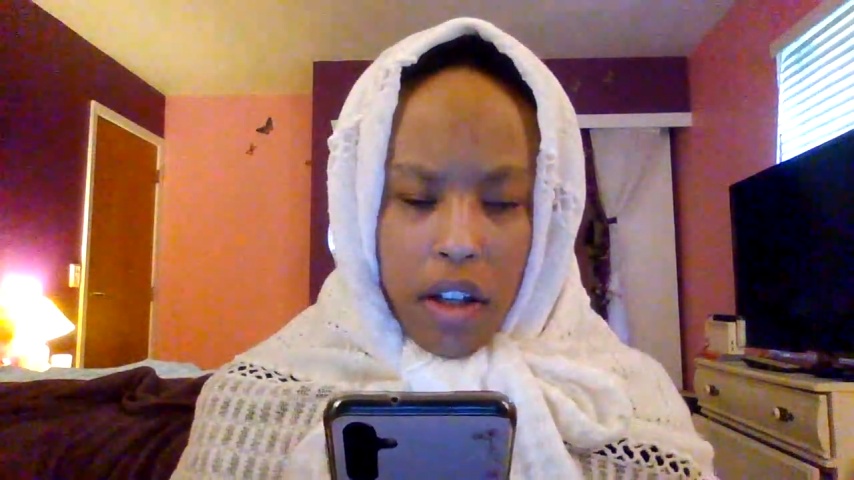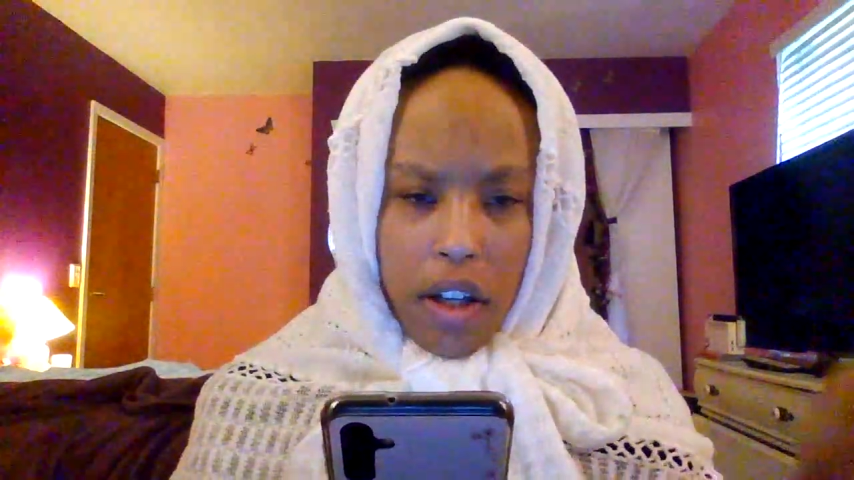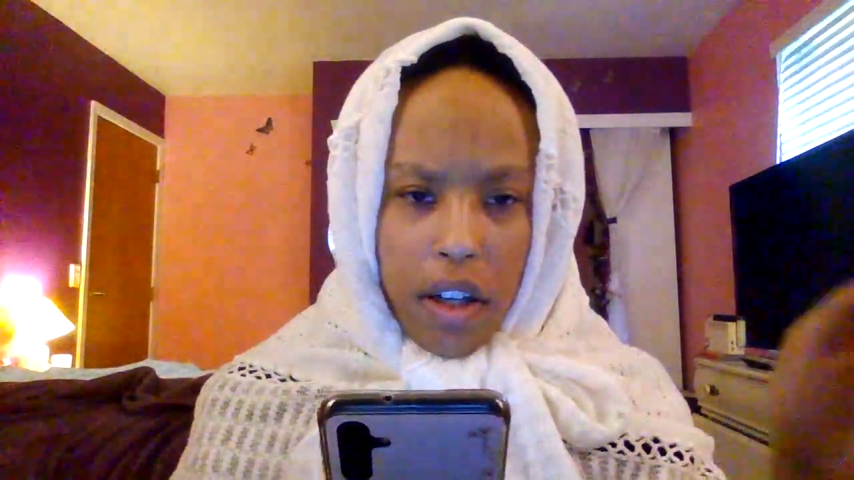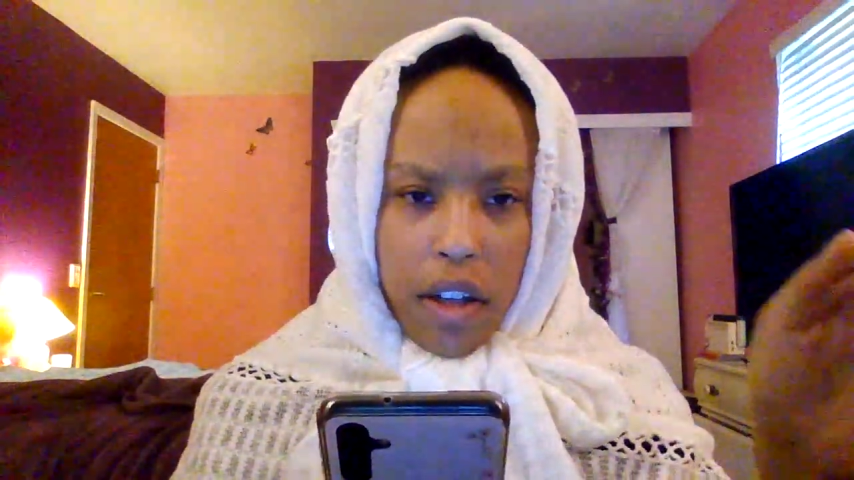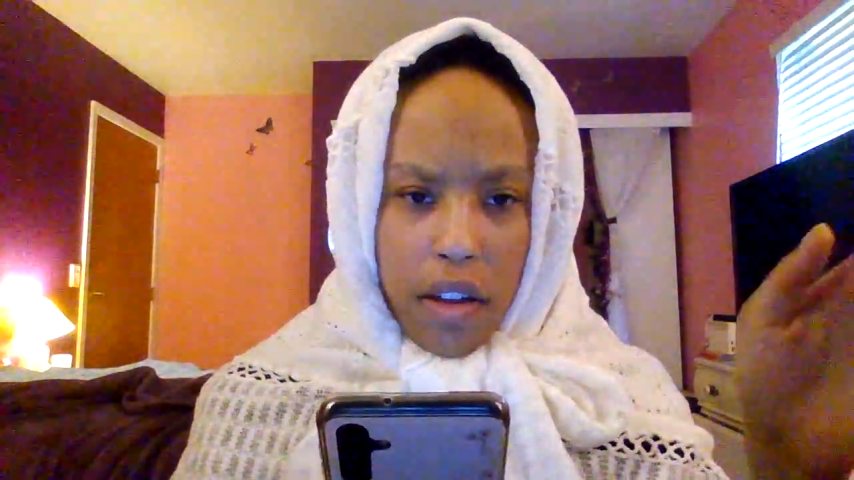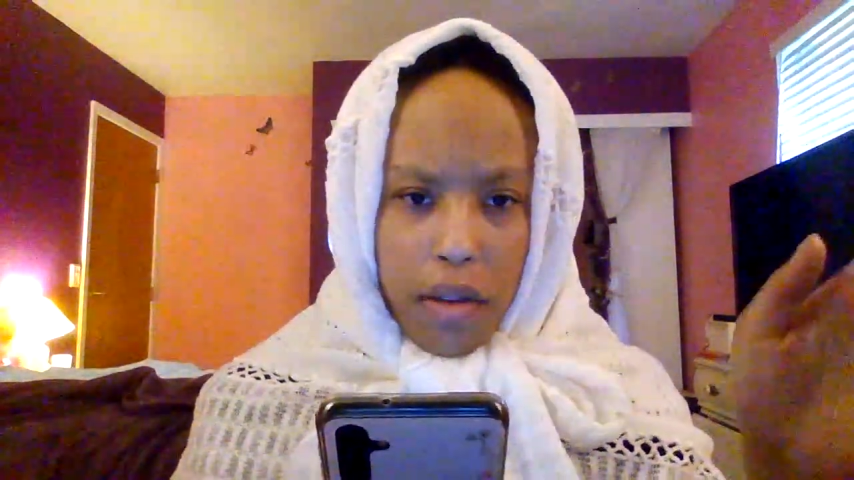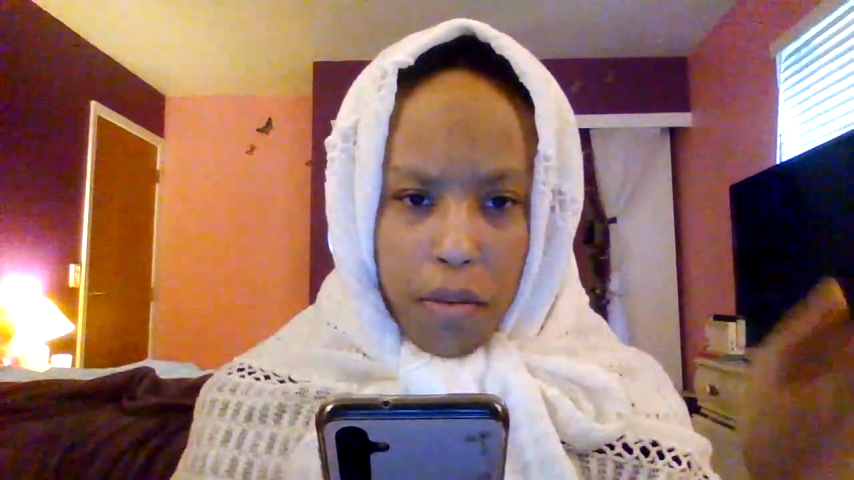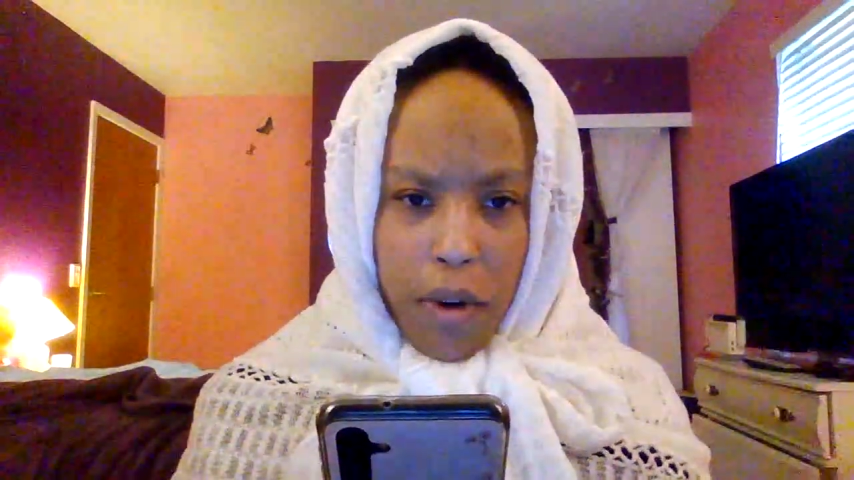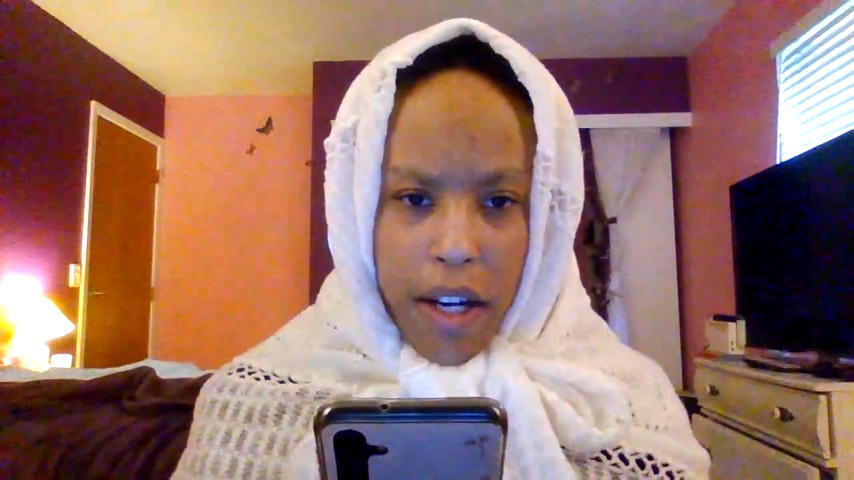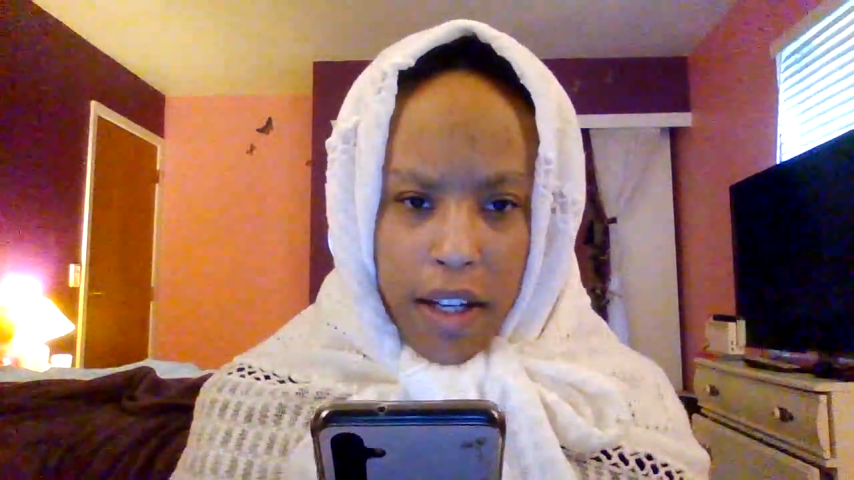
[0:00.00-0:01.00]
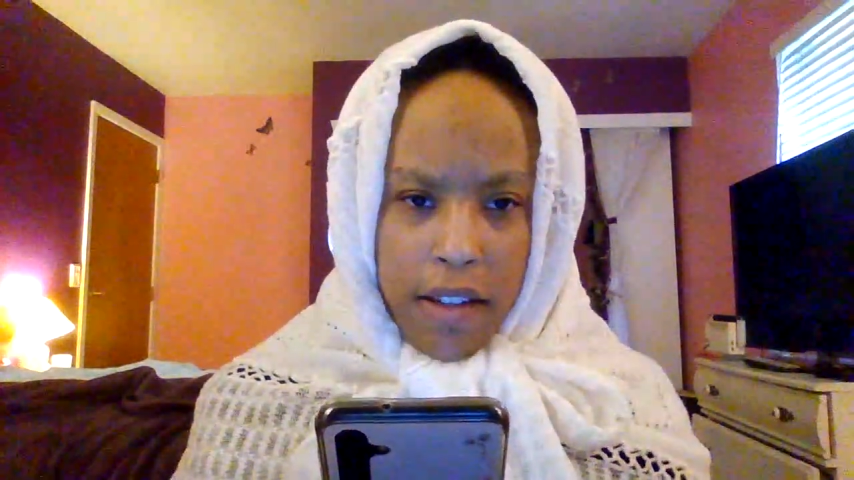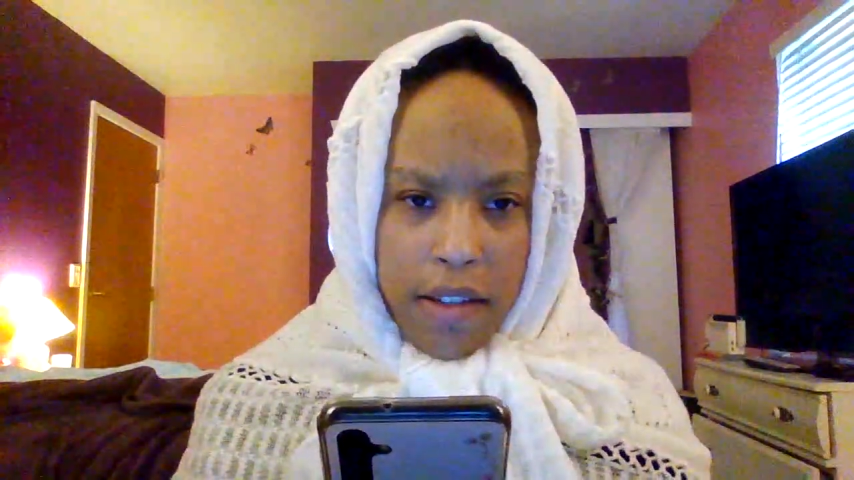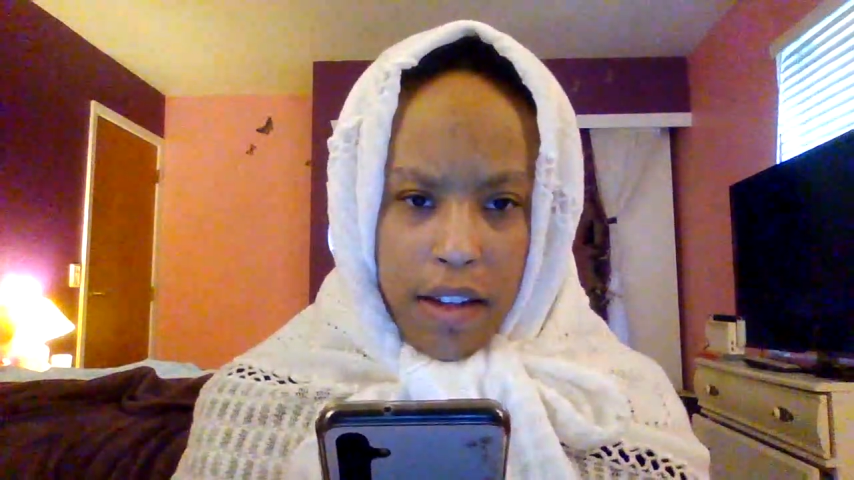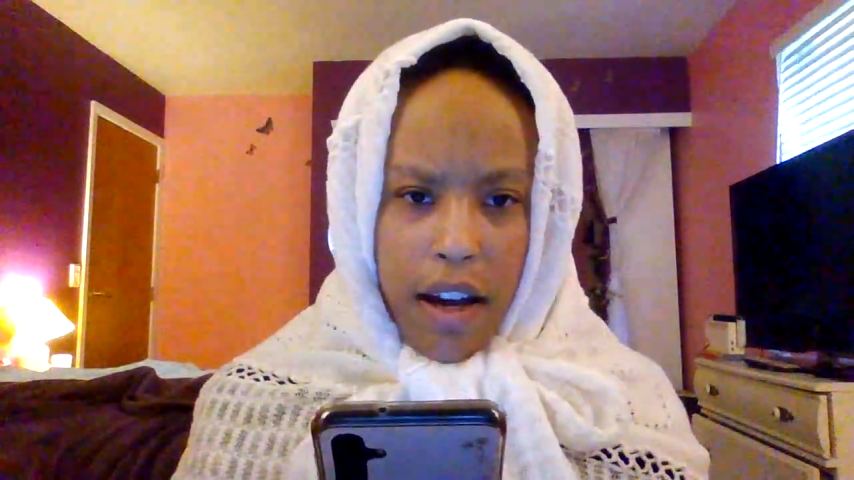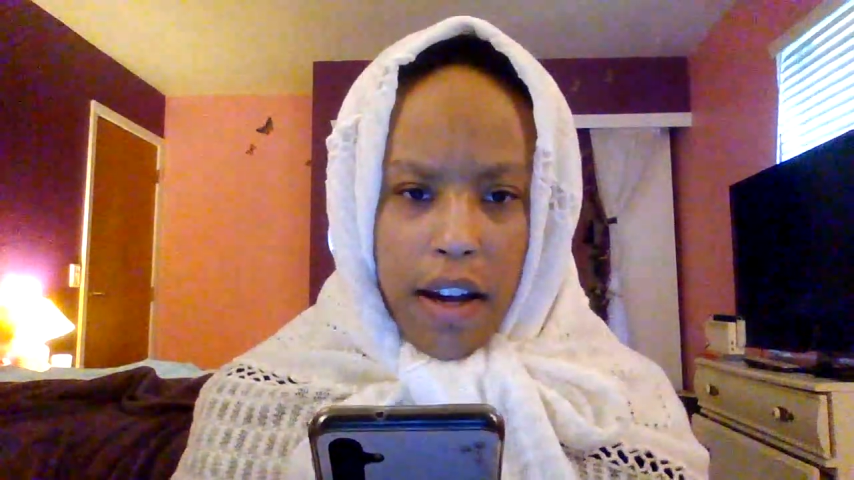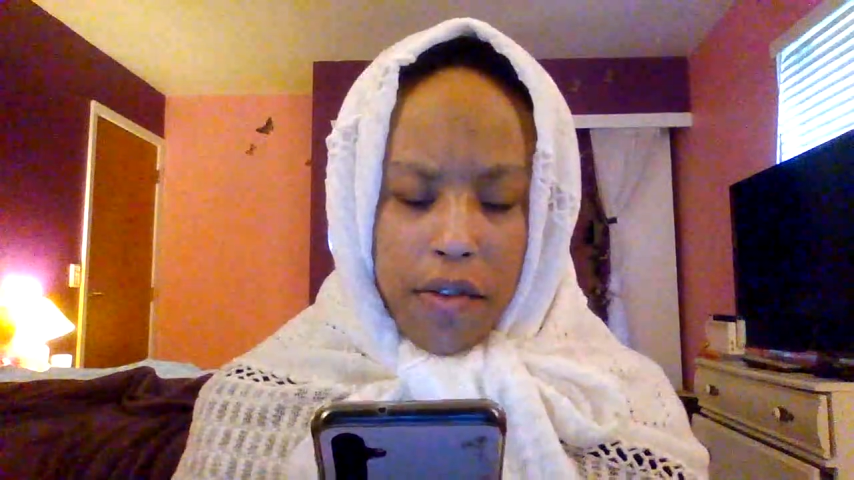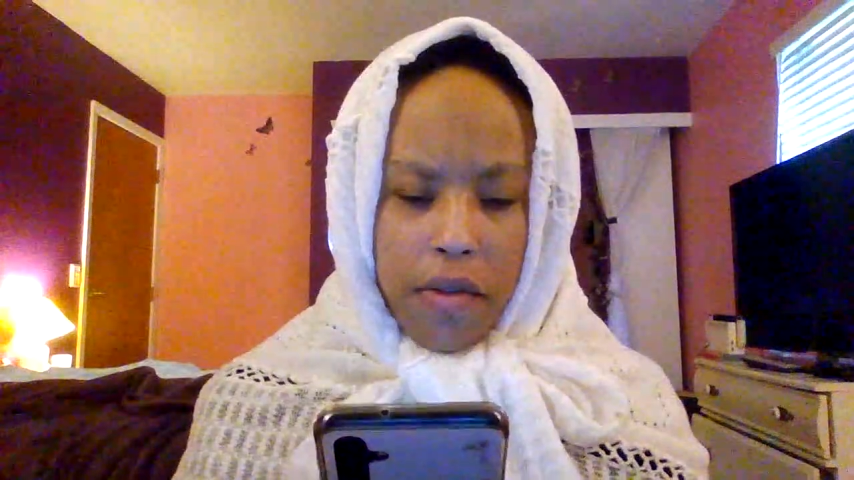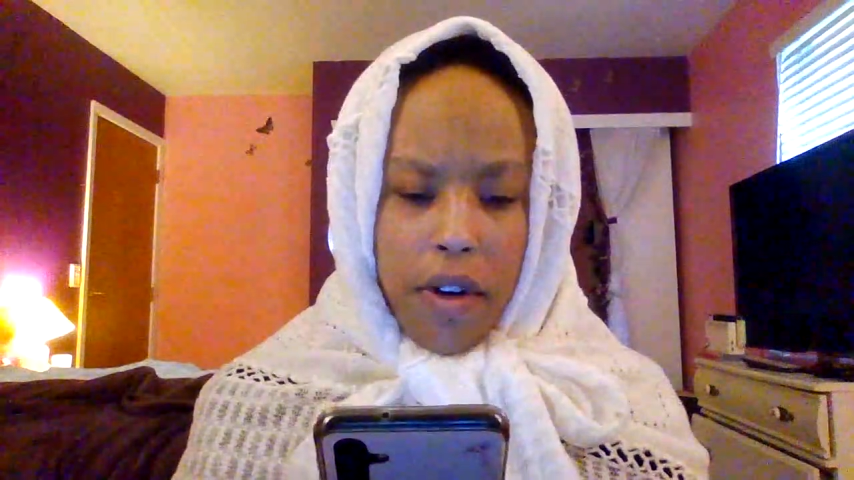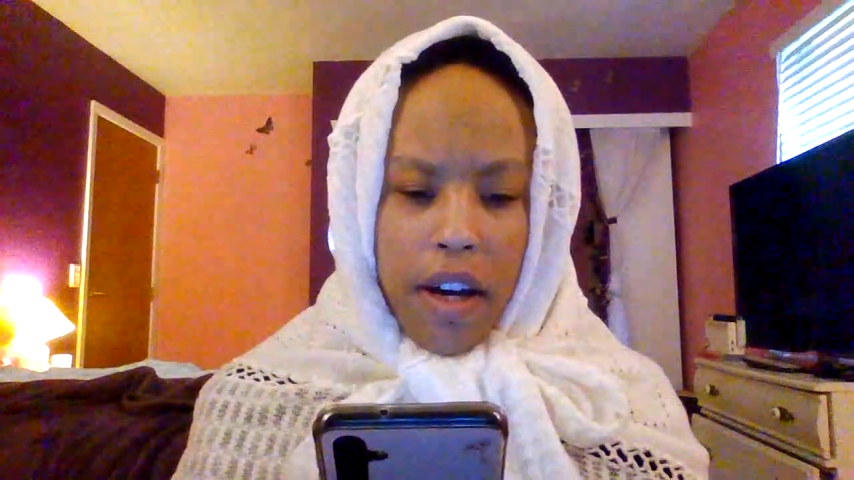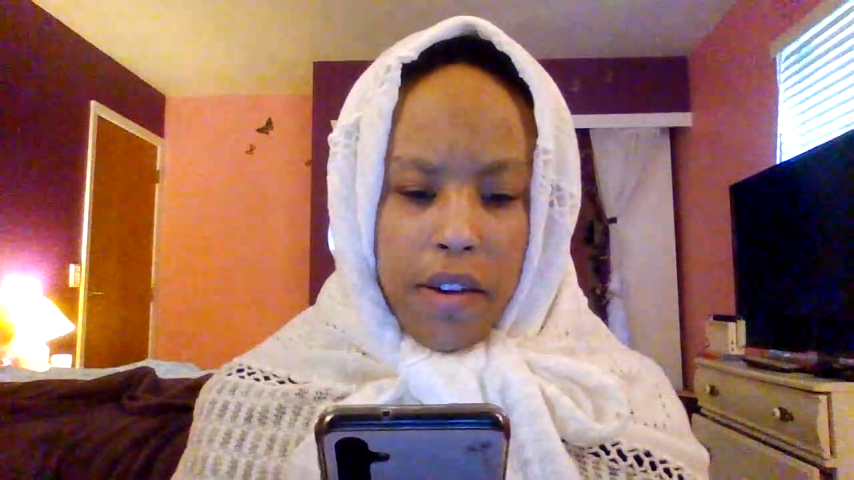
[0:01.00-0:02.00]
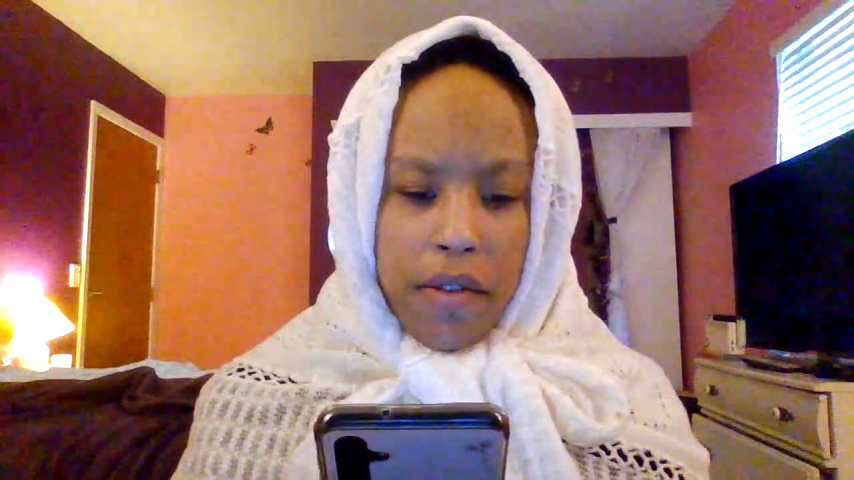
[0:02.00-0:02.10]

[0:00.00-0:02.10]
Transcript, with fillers: and the right is the guy, guy.